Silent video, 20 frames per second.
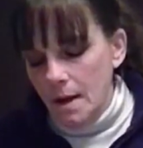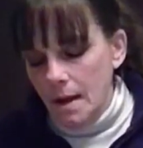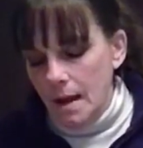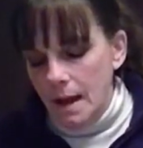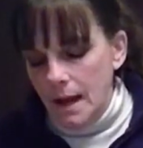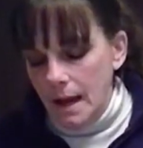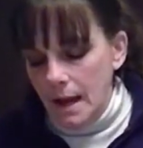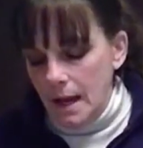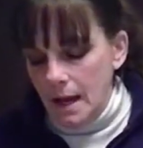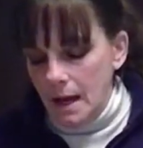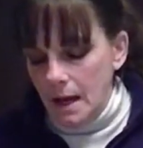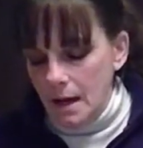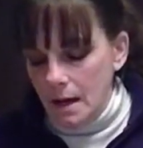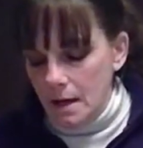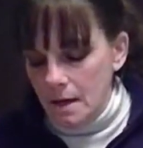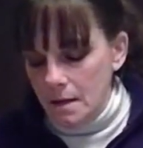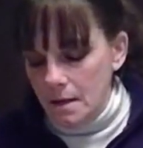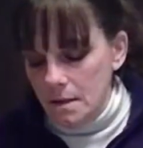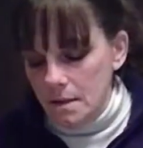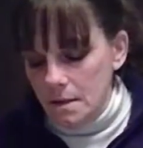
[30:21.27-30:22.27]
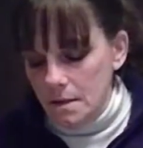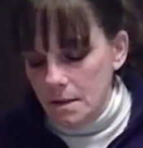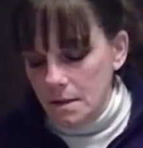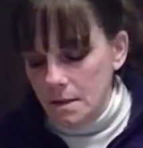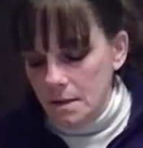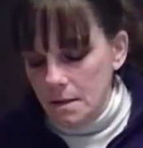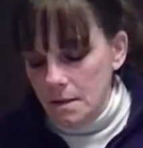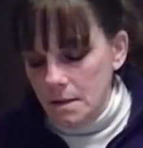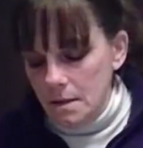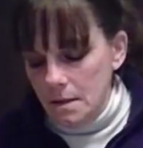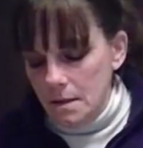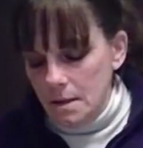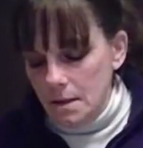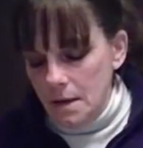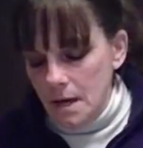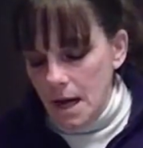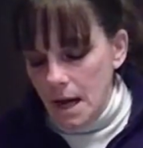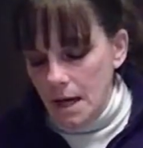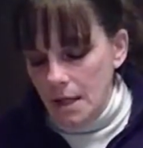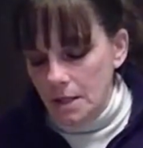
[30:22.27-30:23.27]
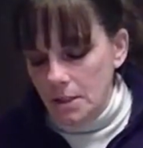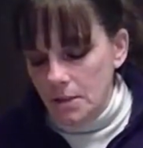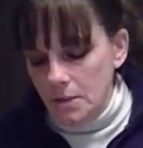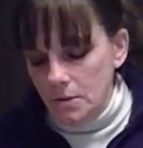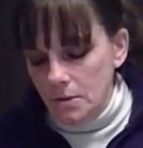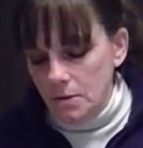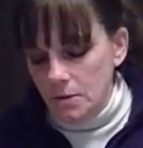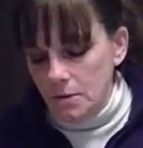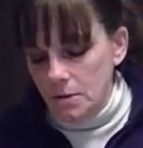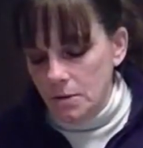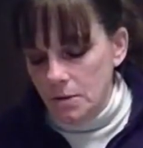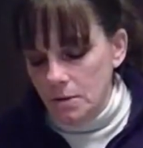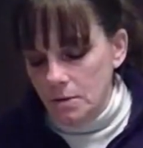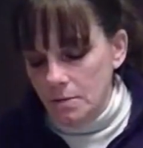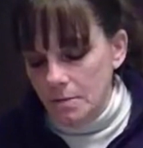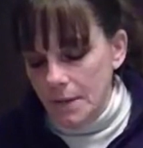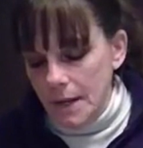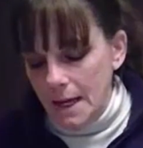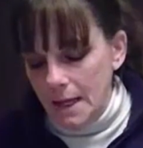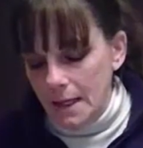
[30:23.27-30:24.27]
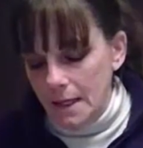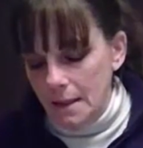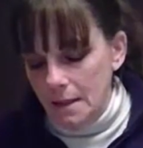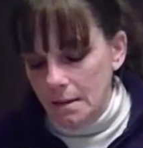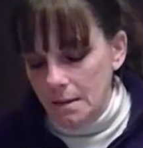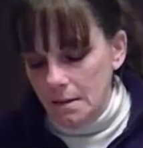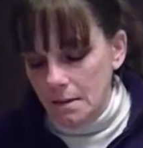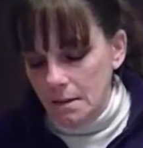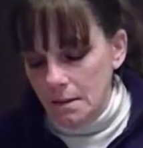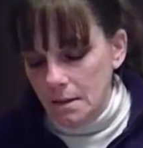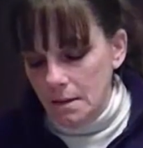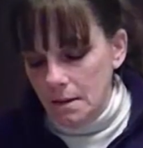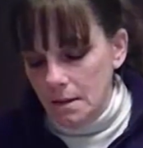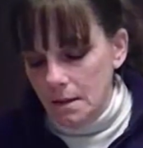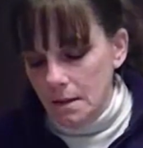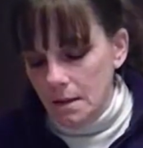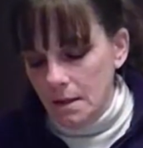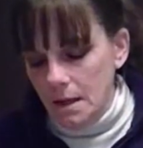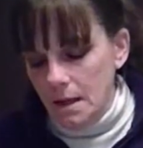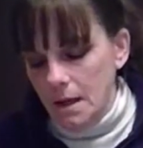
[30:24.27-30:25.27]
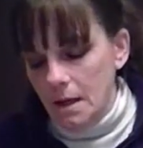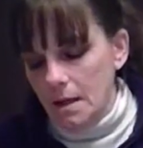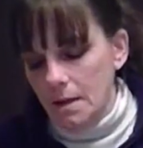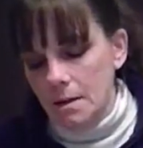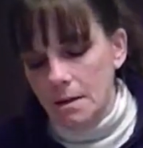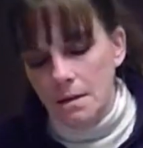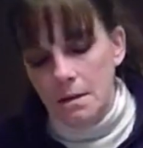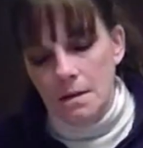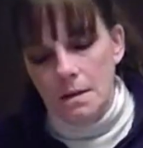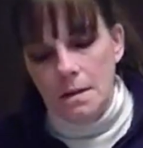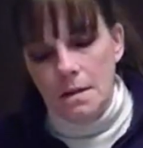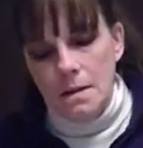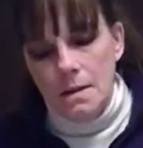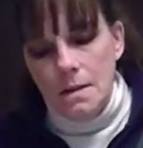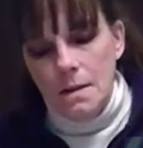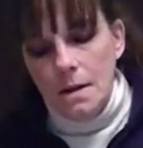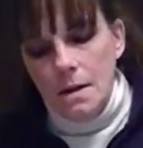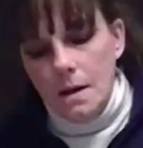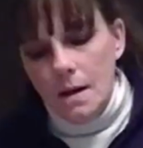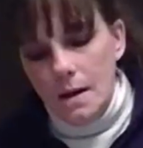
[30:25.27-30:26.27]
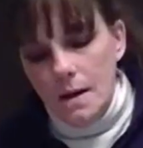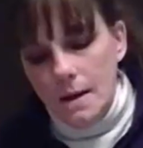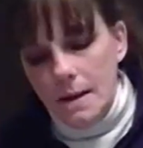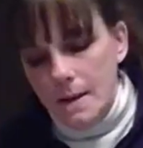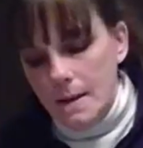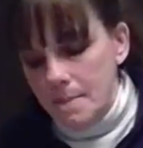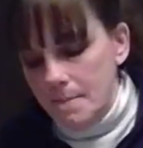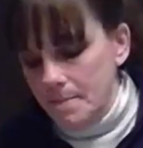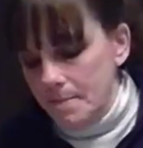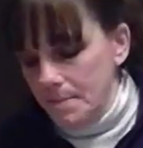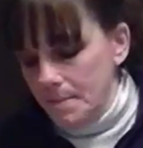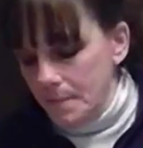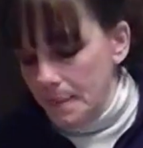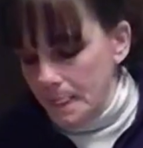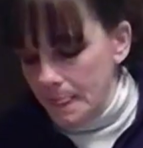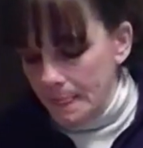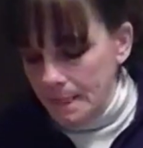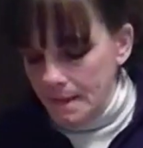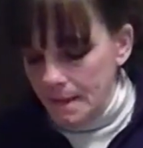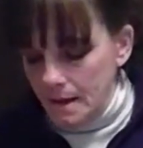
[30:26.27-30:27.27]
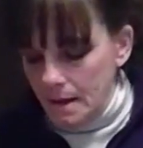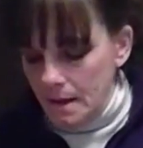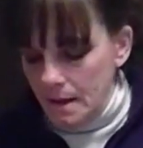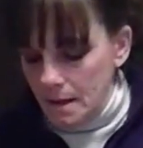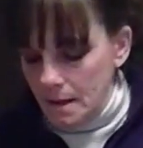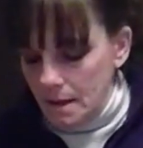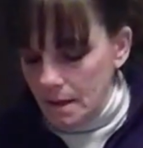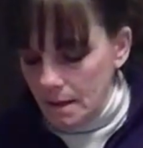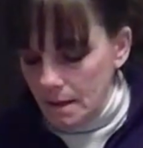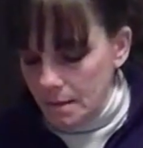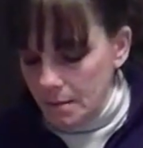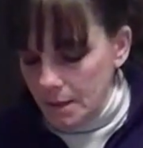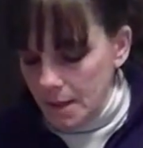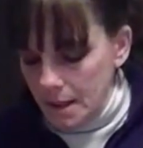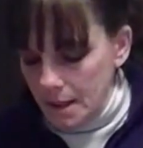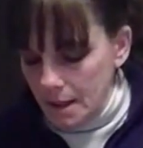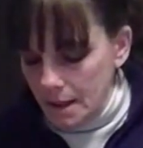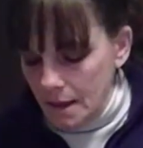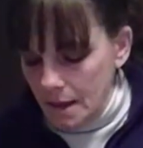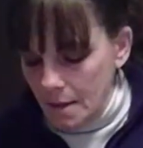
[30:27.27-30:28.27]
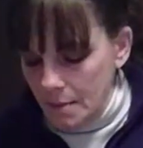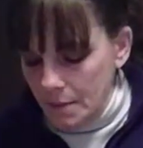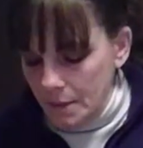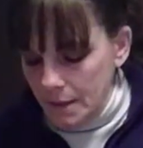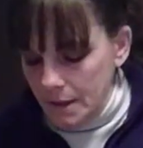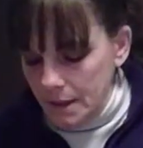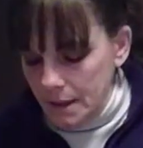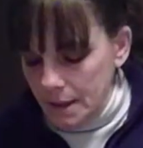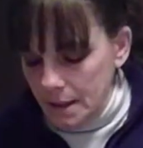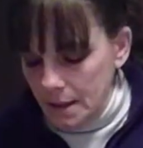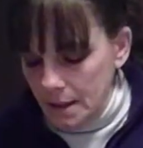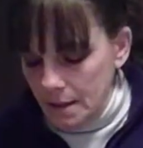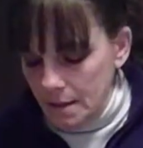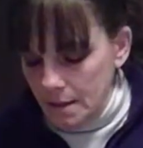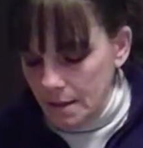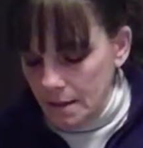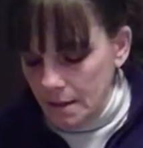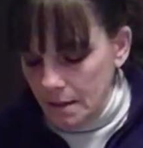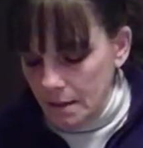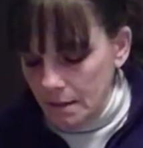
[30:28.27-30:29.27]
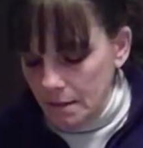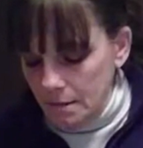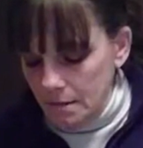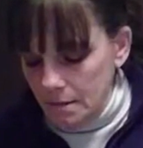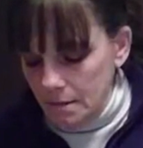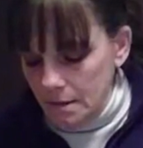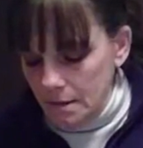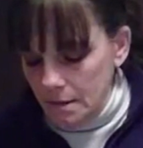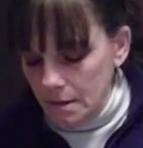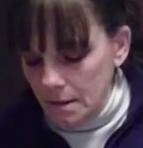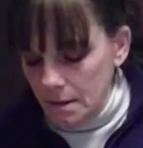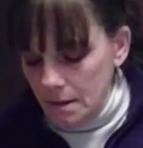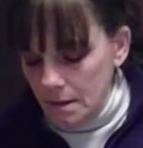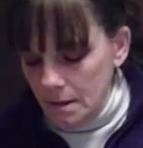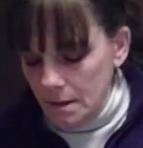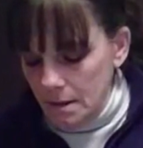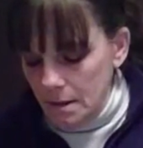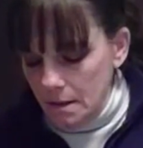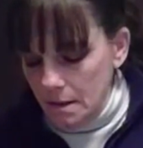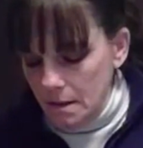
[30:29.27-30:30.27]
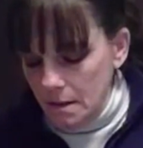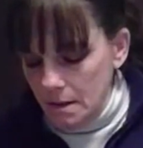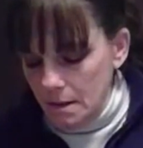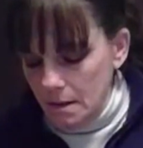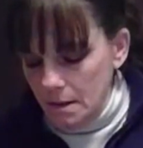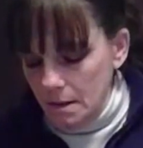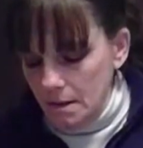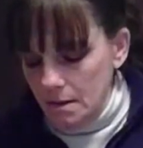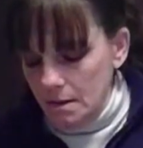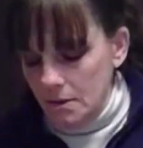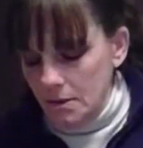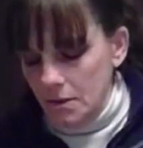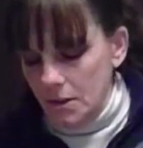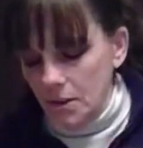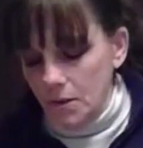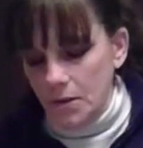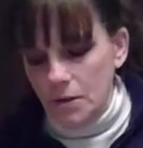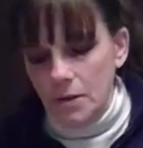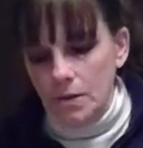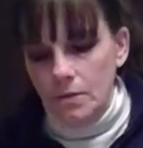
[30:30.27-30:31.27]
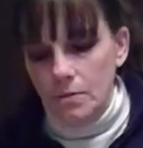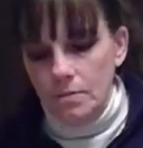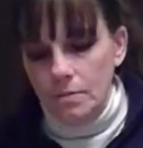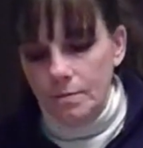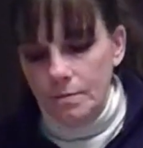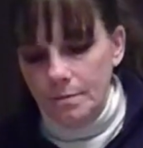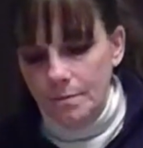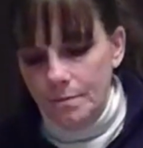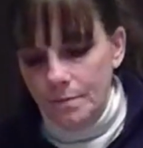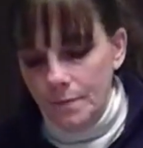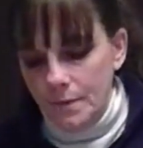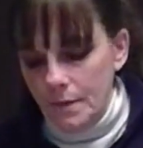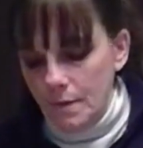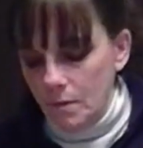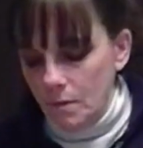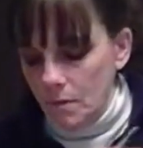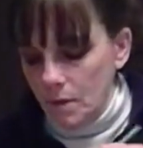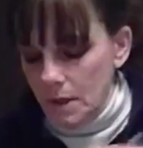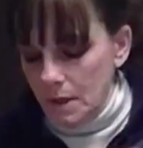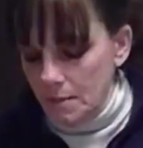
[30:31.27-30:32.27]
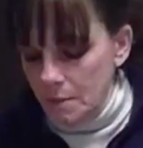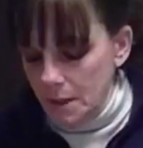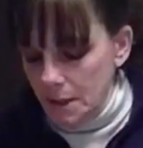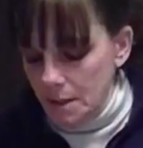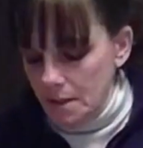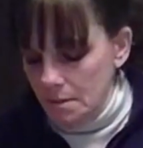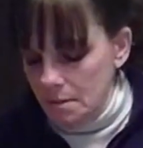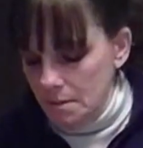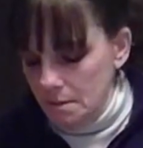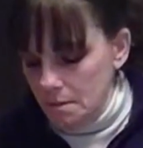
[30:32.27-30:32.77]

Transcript: and not do too many. Okay. And let me get a couple in here and I'll show you what I mean.